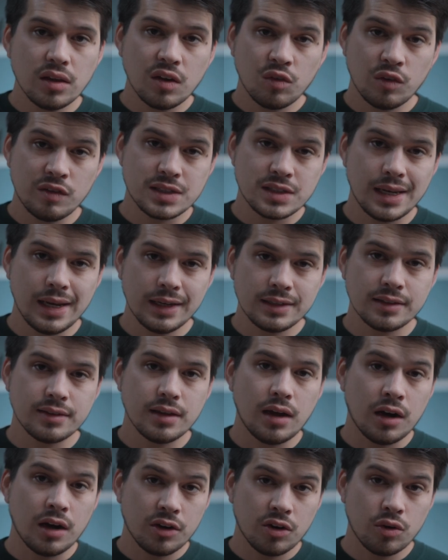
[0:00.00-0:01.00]
that we've selected
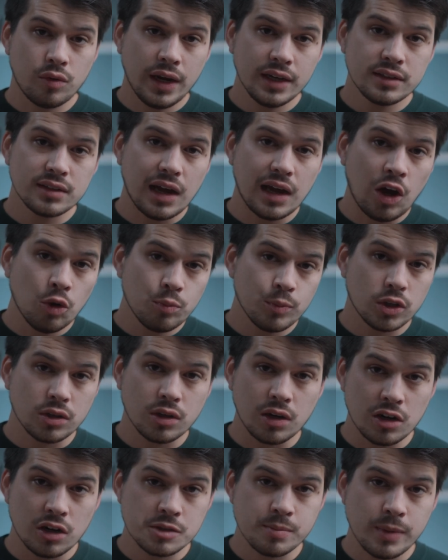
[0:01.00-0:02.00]
our correct output
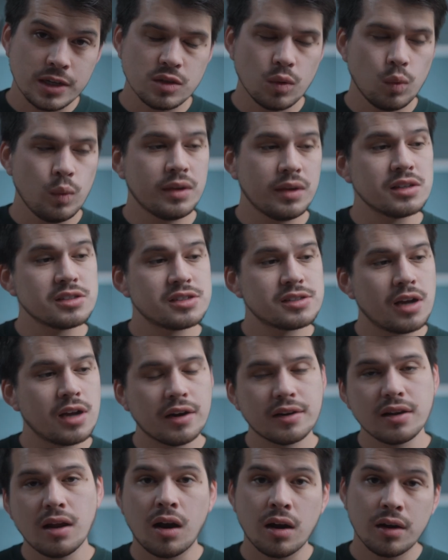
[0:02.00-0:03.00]
color space, we can
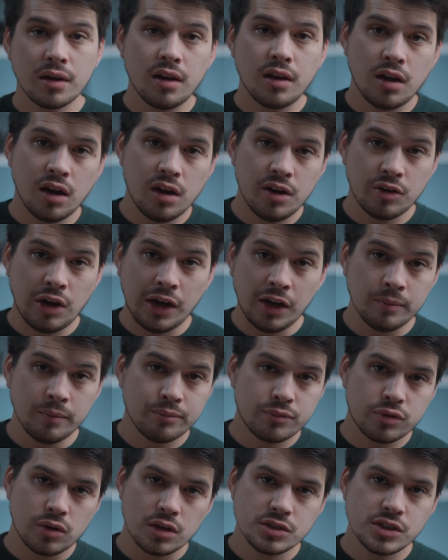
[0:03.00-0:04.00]
start our color grading
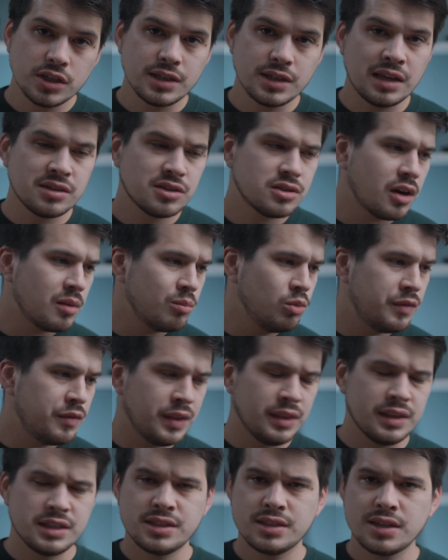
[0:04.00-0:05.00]
process and start
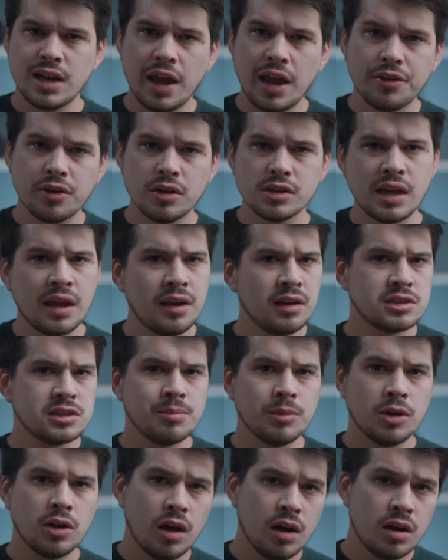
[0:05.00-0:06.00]
moving the sliders, adding
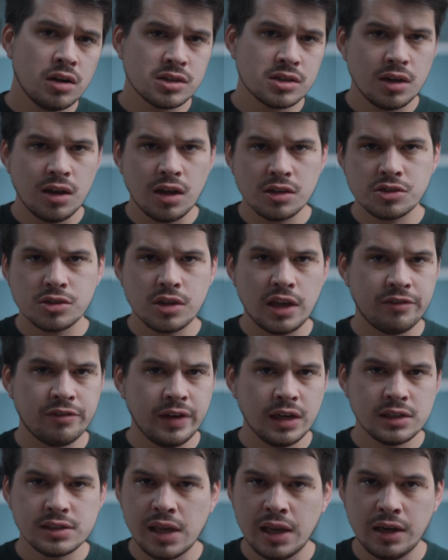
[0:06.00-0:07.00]
some colors, LUTs,
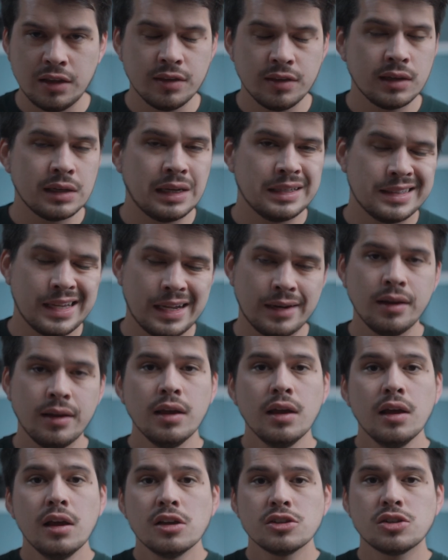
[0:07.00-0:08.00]
effects, anything like that.
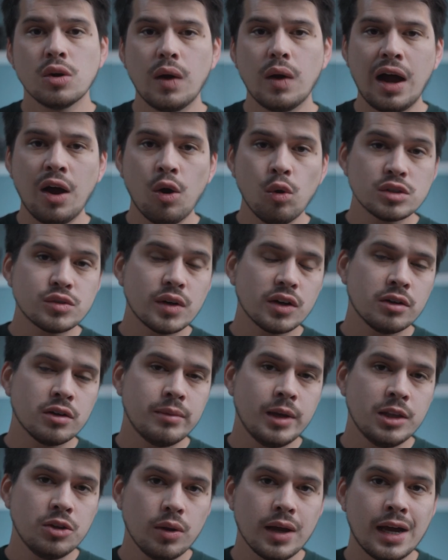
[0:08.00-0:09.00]
So I always
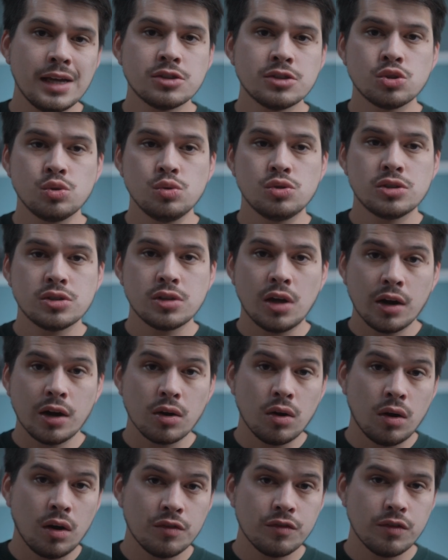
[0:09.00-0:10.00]
recommend you guys to start
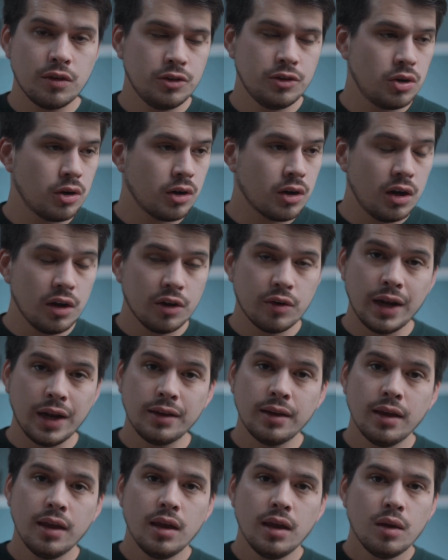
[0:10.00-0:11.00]
off your color
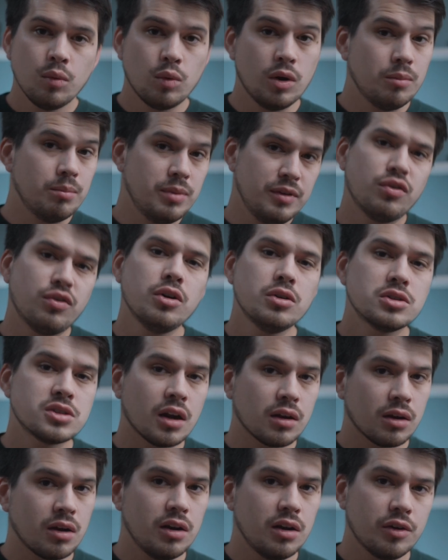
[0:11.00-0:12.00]
grading. Well, before you
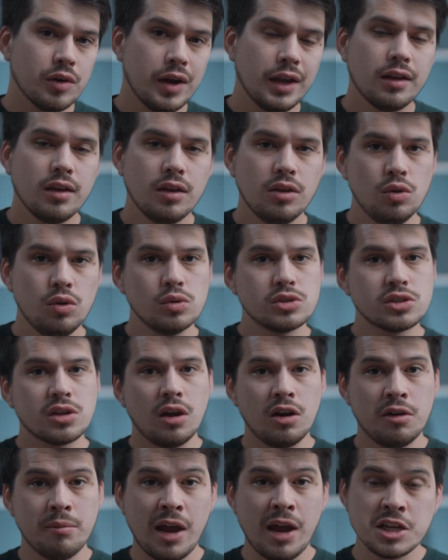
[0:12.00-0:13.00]
start color grading, use
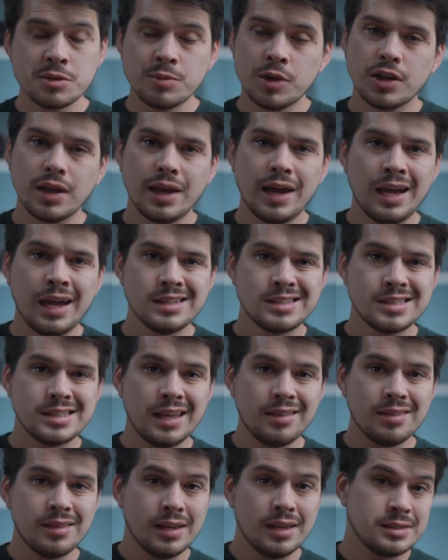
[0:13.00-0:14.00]
color management and
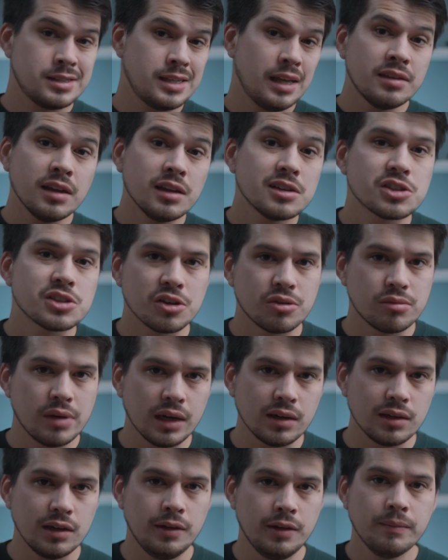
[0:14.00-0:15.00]
set the settings
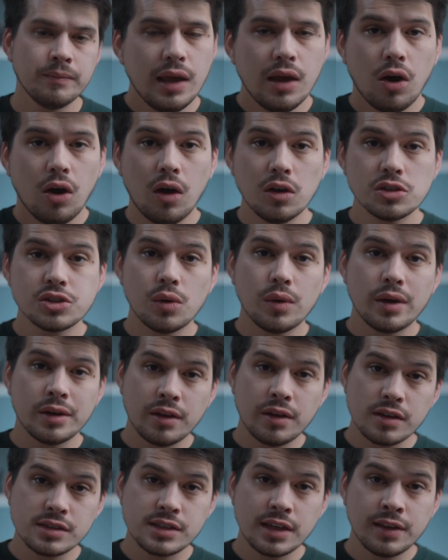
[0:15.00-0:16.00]
correctly. Also,
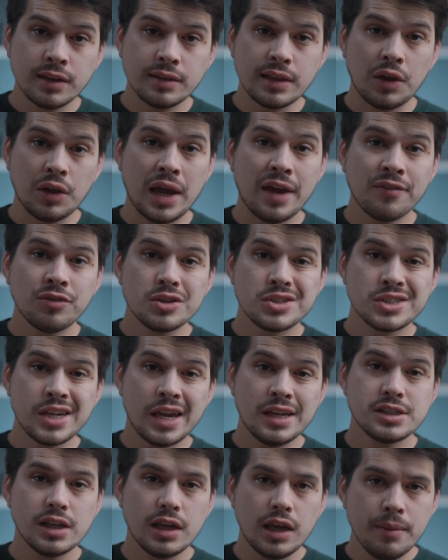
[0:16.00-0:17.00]
another setting that you have to
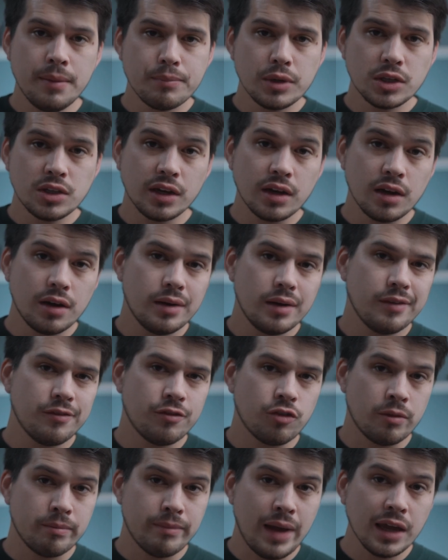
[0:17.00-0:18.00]
change in particular
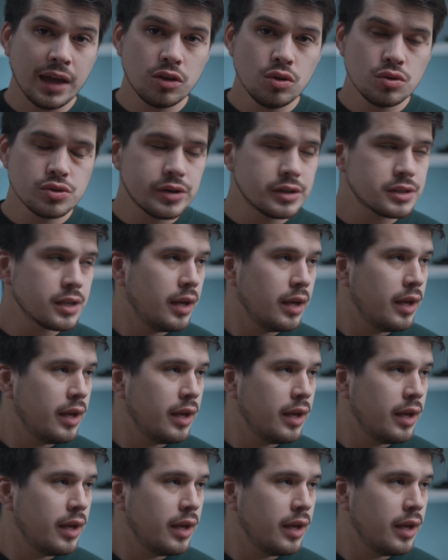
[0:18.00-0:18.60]
for Mac users